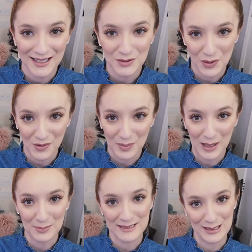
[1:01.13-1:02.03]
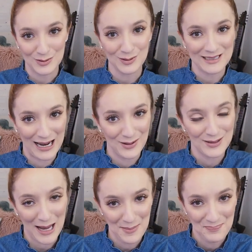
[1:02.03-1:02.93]
at 12 p.m. Central
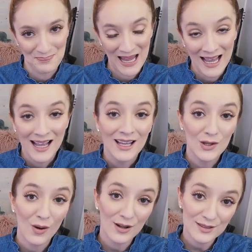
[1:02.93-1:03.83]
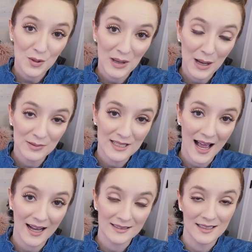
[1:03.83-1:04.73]
Standard Time. You'll also be able
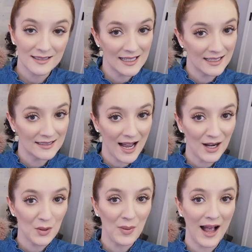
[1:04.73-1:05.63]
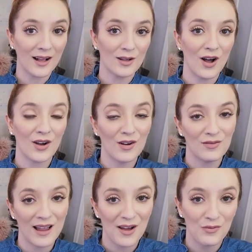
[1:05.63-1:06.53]
to access the entire backlog
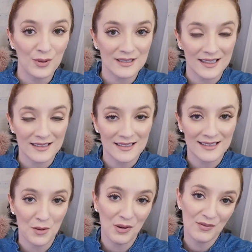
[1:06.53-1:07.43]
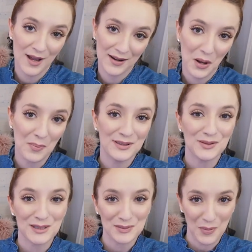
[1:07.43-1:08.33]
of live voice lessons that we've done up
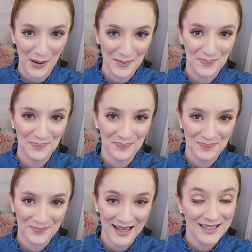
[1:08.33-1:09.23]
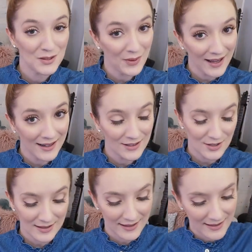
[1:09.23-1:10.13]
until this point. So again,
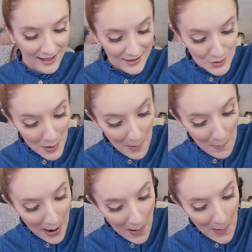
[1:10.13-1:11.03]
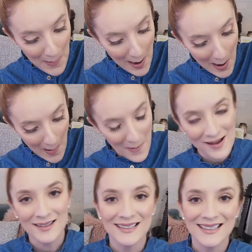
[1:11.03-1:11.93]
just click that join button below.
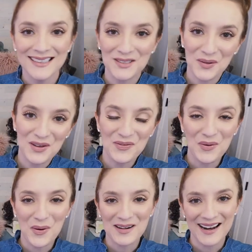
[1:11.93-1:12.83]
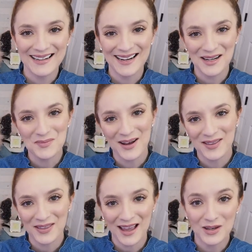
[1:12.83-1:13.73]
It's only $4.99 a
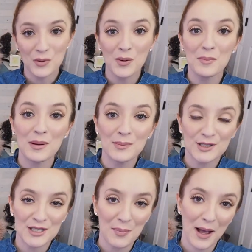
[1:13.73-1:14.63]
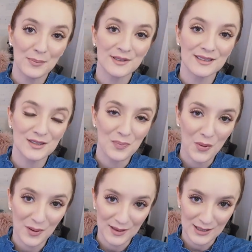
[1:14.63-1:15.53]
month, and your membership helps to
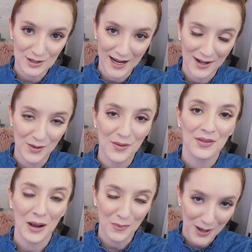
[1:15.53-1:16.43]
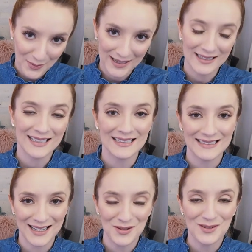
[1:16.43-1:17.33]
support this channel. That way we can
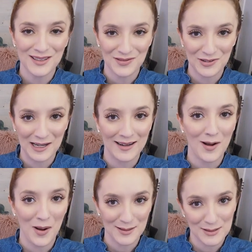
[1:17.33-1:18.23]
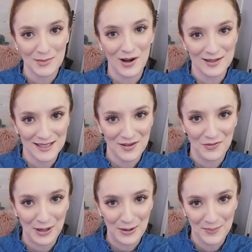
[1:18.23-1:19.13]
continue delivering awesome content
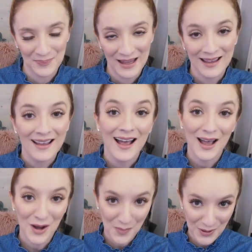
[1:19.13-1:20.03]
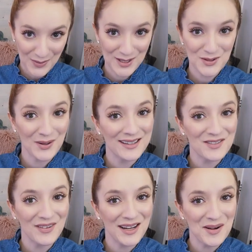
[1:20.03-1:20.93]
for you. I hope you enjoy
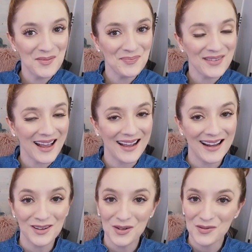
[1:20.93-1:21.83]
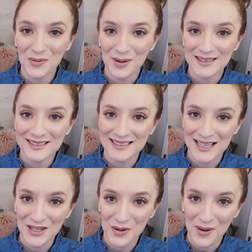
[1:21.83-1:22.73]
this video, and I look forward to
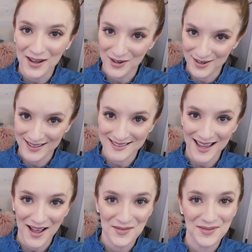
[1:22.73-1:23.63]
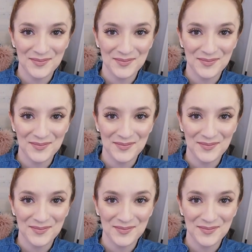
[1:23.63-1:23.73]
seeing you at our next live.